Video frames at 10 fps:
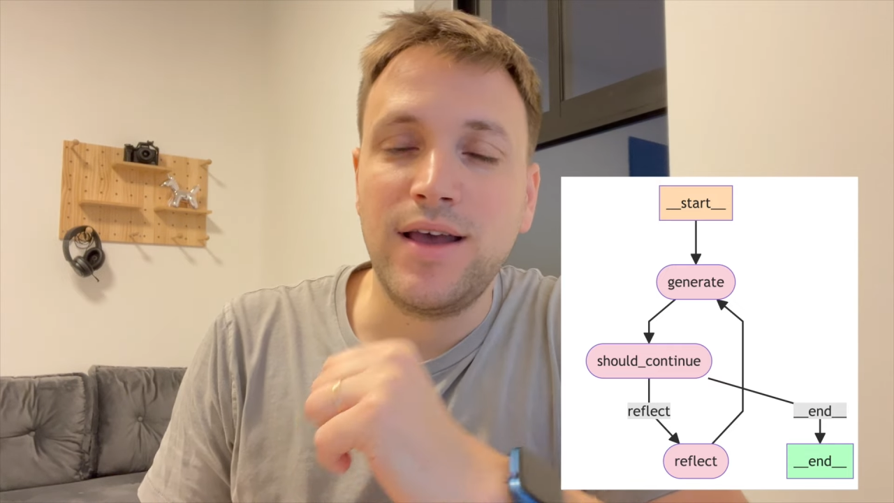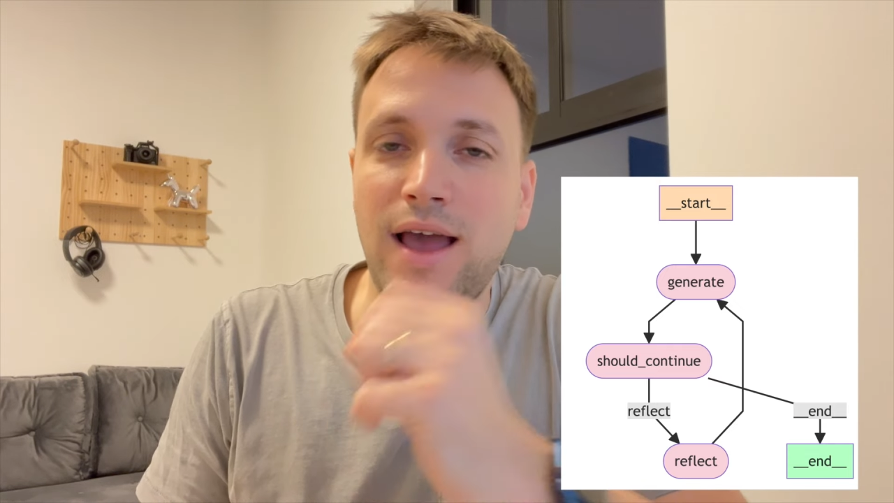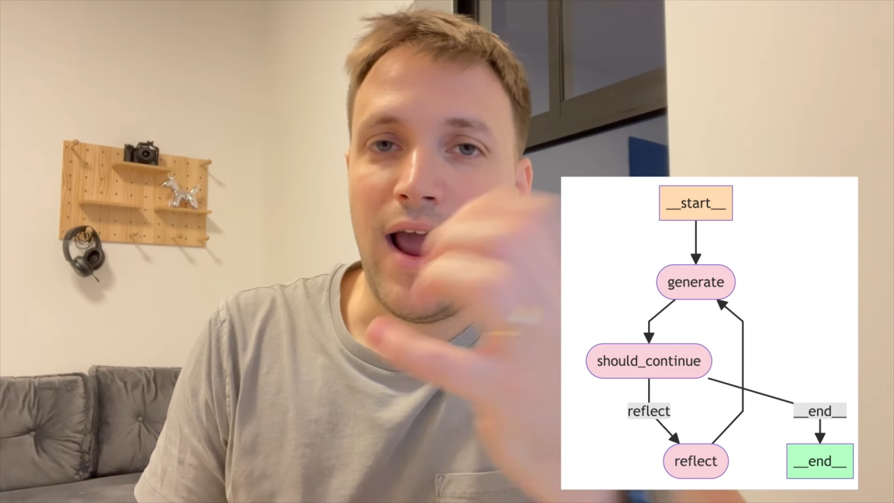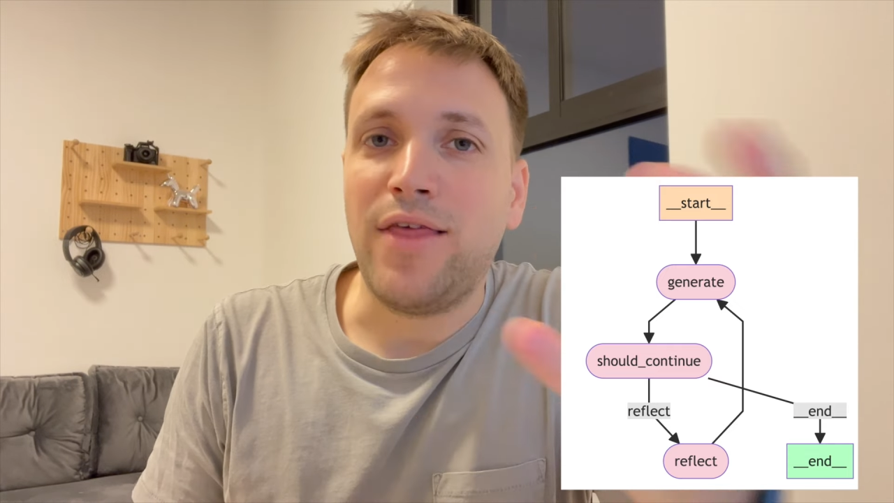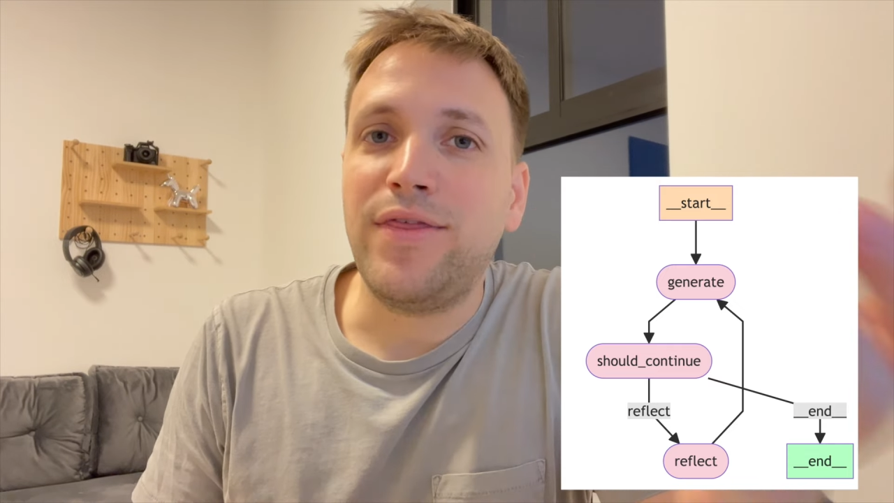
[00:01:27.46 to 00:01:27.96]

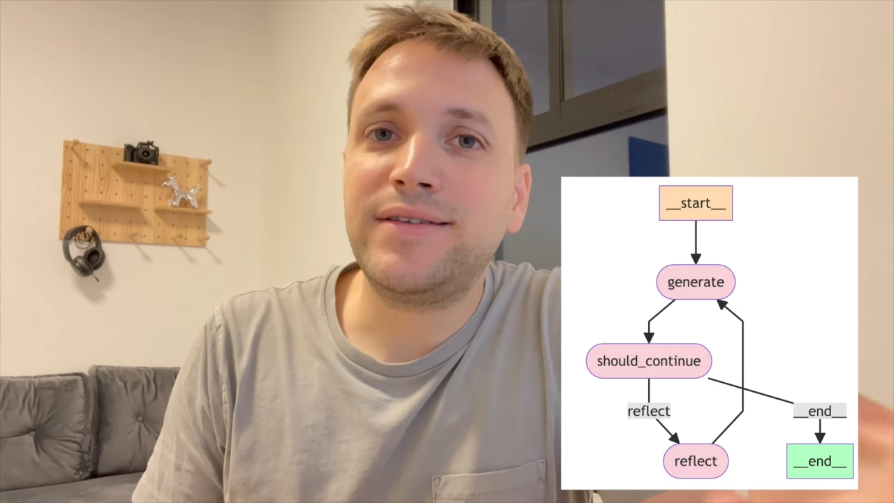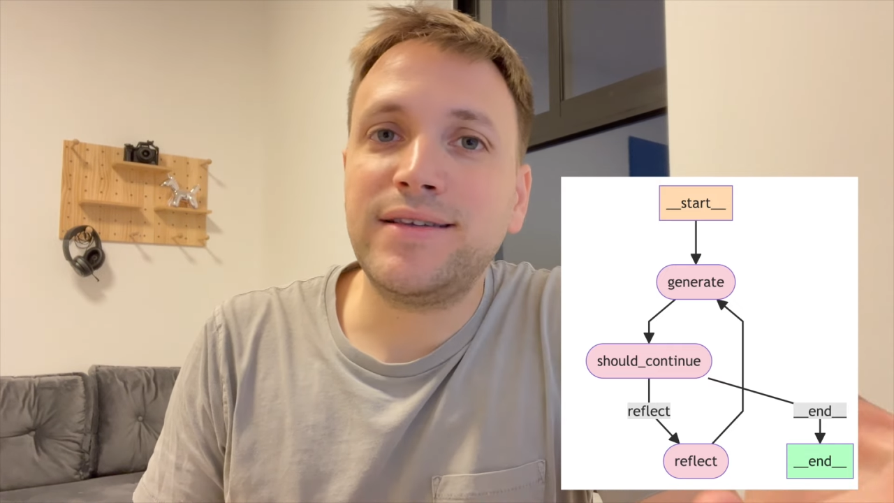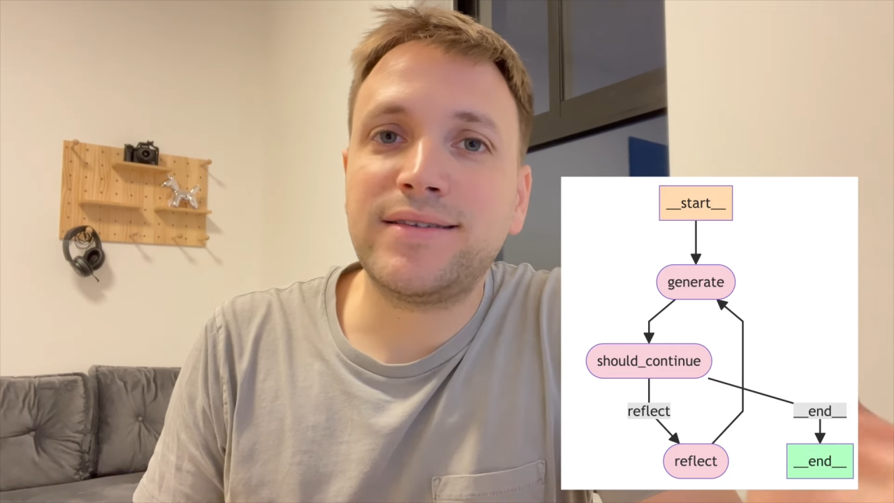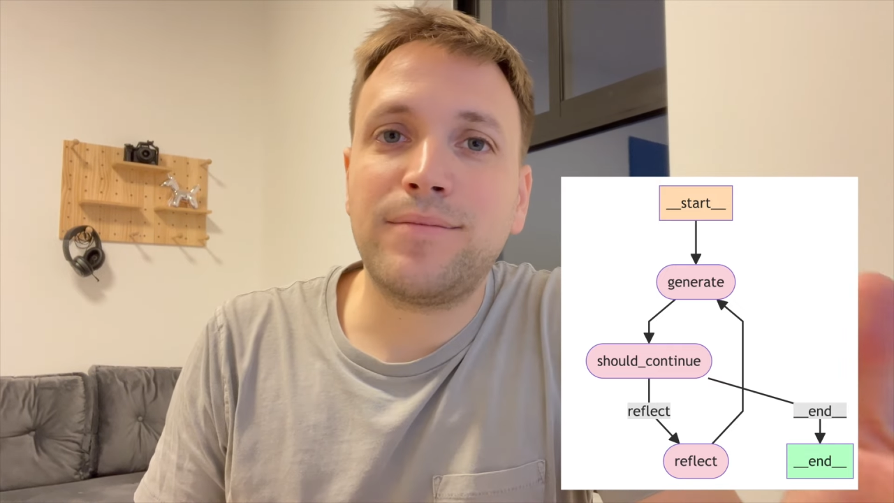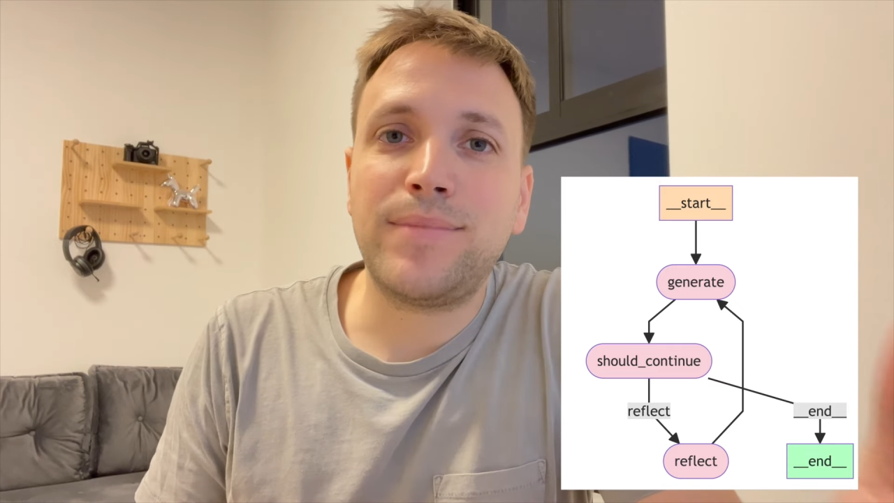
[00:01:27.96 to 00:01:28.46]
And this
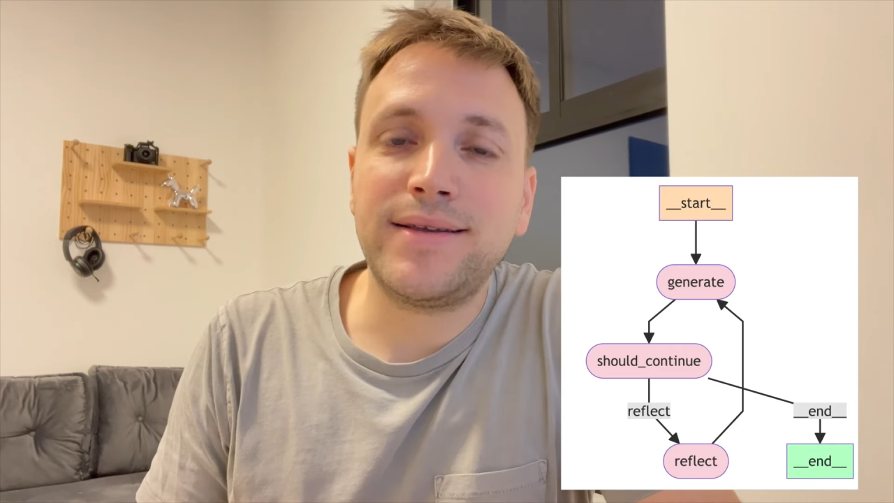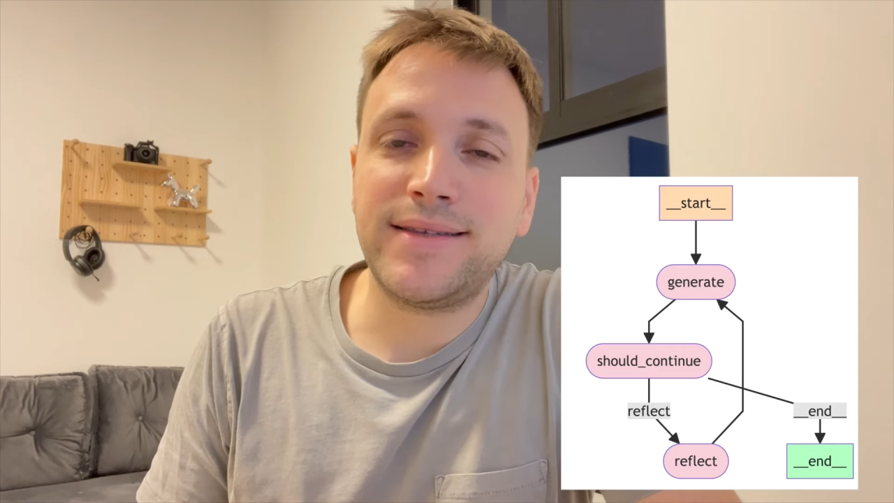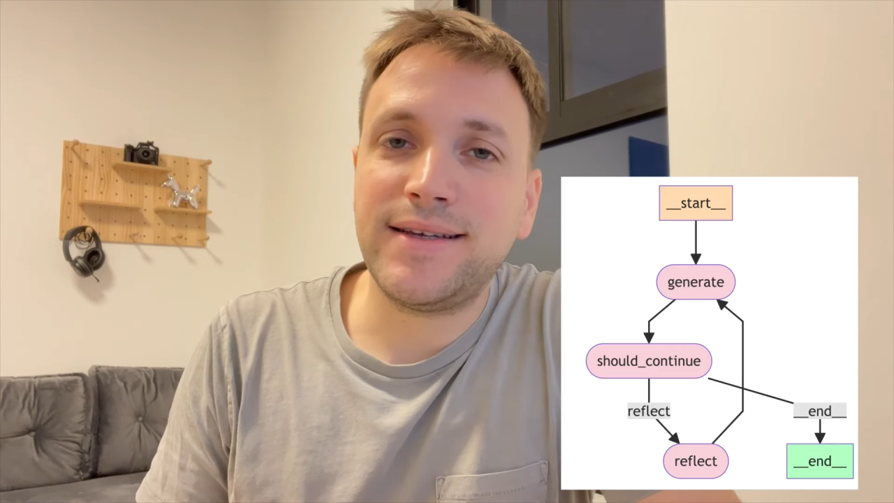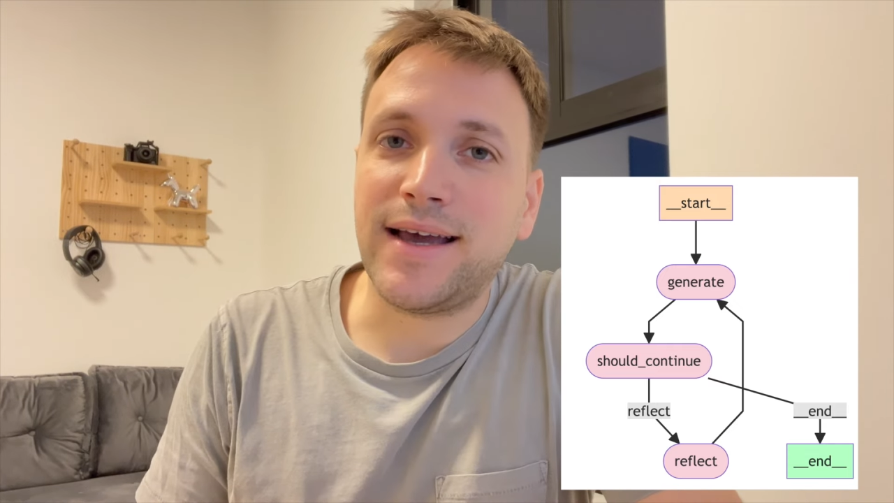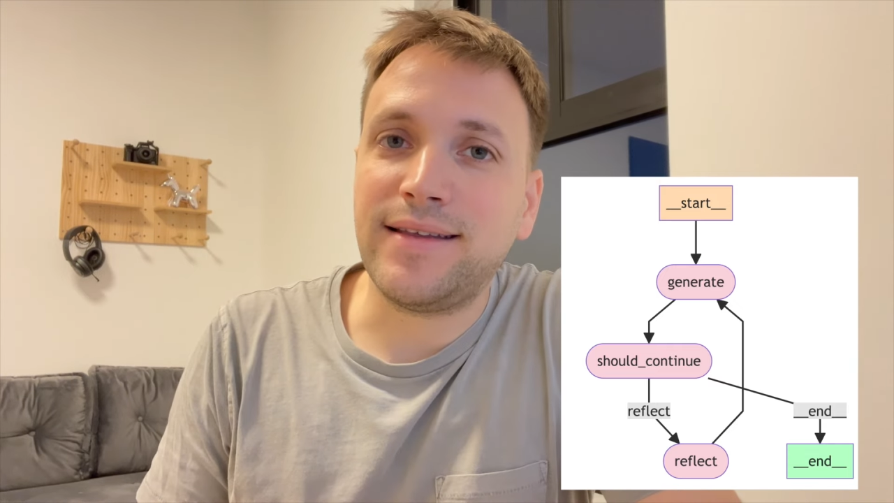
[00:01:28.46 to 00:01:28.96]
is the
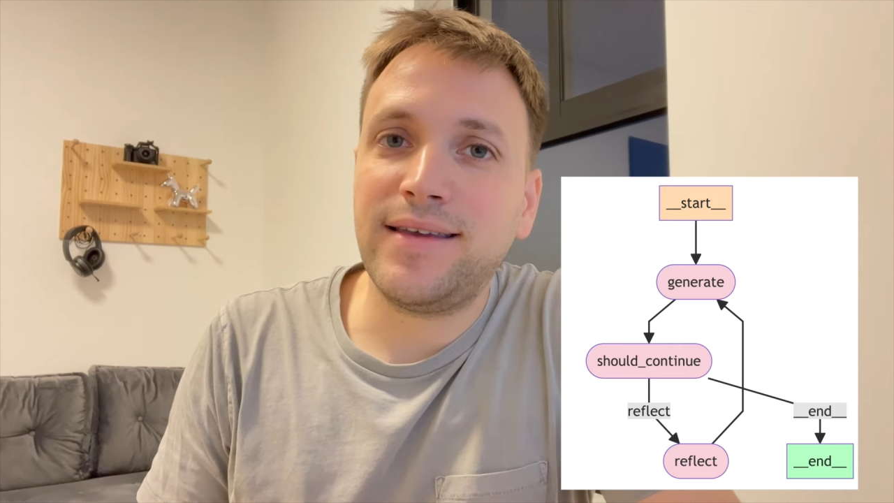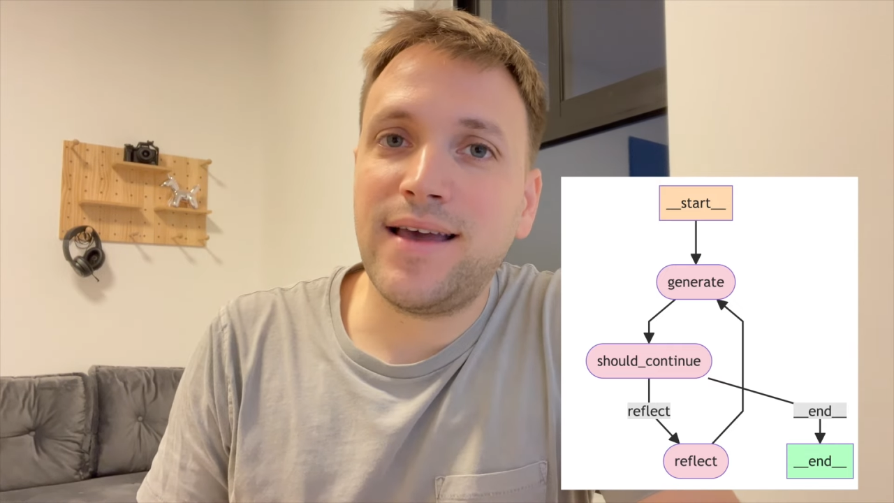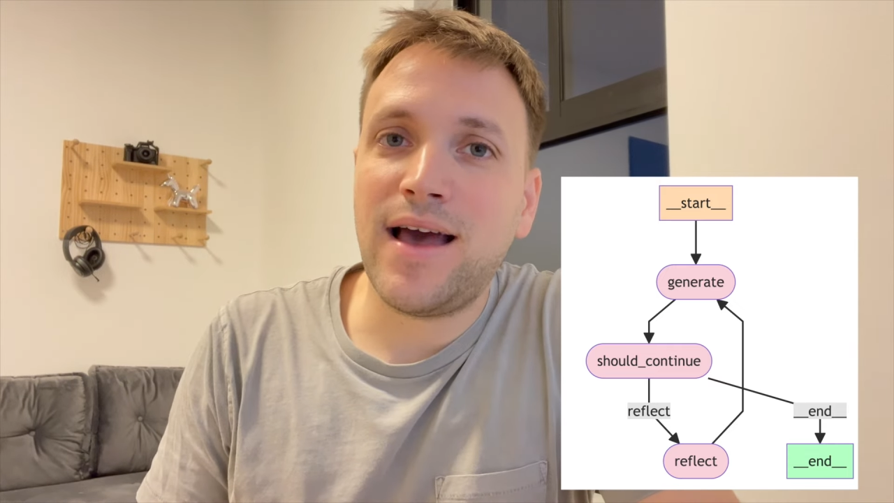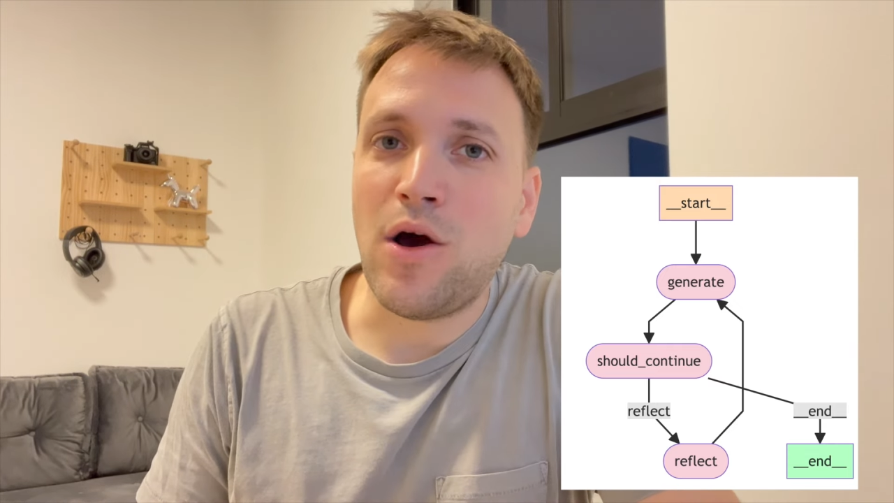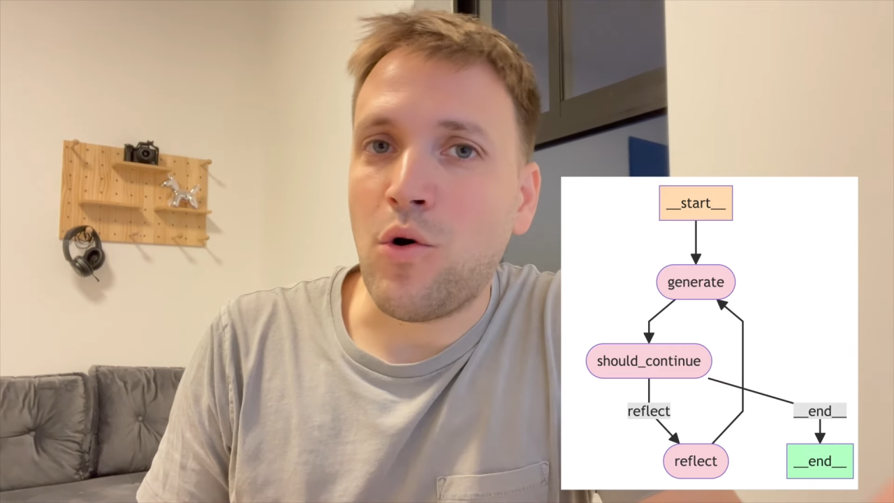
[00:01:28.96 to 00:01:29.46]
basic
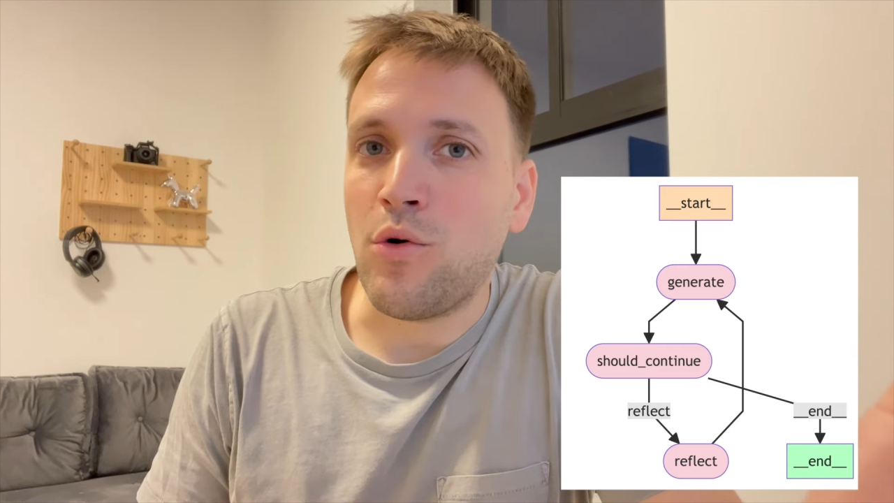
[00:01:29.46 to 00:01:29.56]
idea